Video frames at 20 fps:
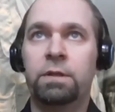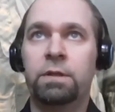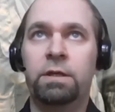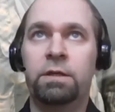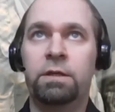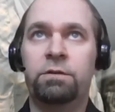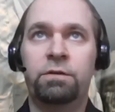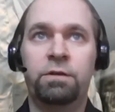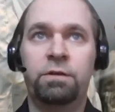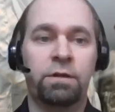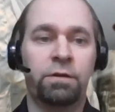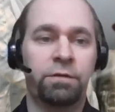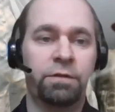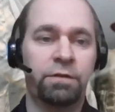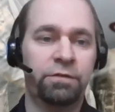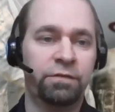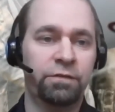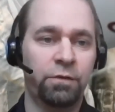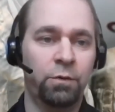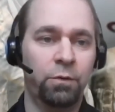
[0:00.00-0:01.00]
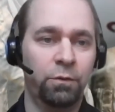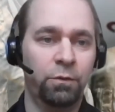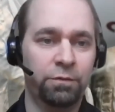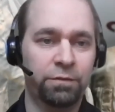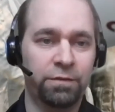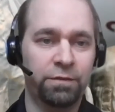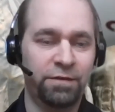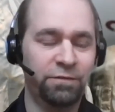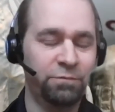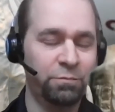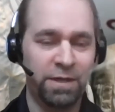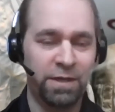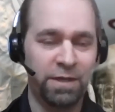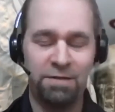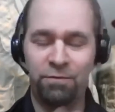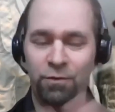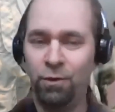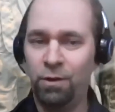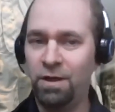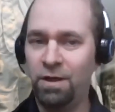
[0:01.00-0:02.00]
We can have a whole